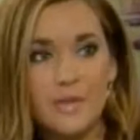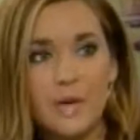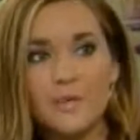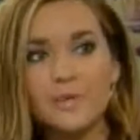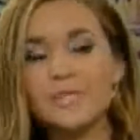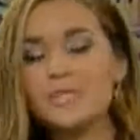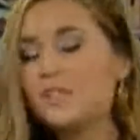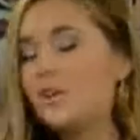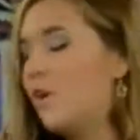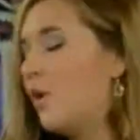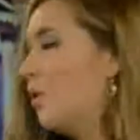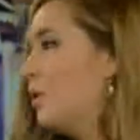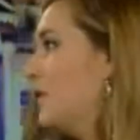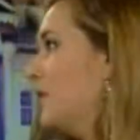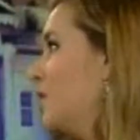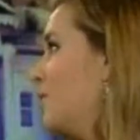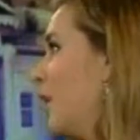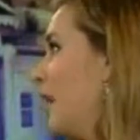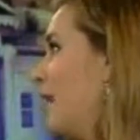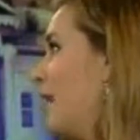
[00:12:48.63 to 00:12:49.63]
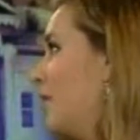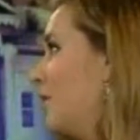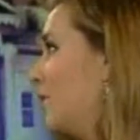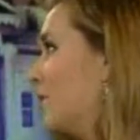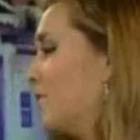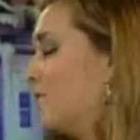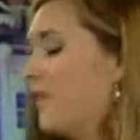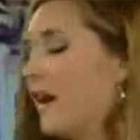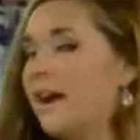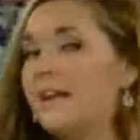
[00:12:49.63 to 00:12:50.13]
That was the only way they
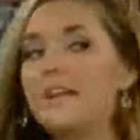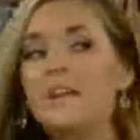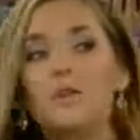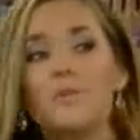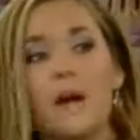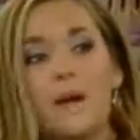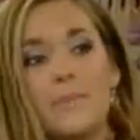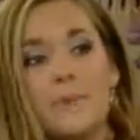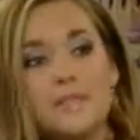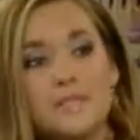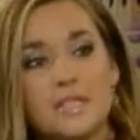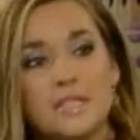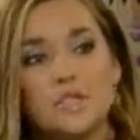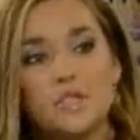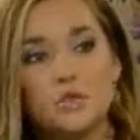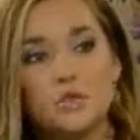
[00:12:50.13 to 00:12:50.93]
were finding weapons and